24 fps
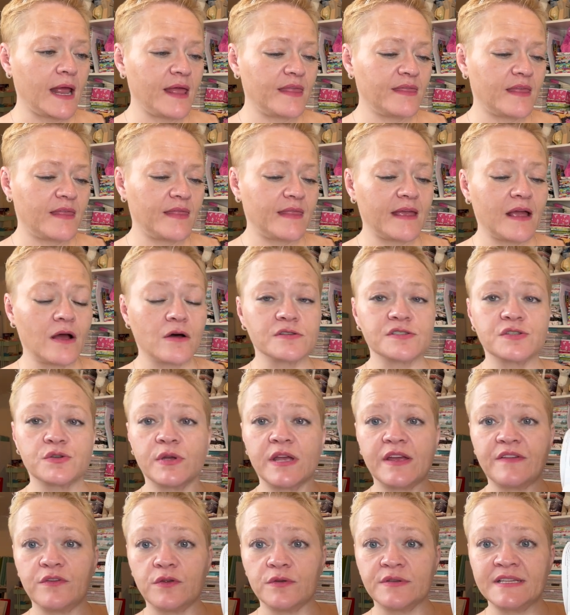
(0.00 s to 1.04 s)
And then they also
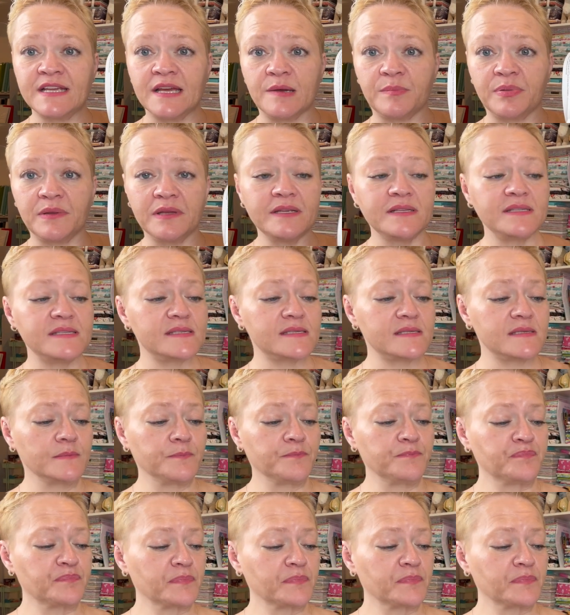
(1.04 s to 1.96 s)
give you templates.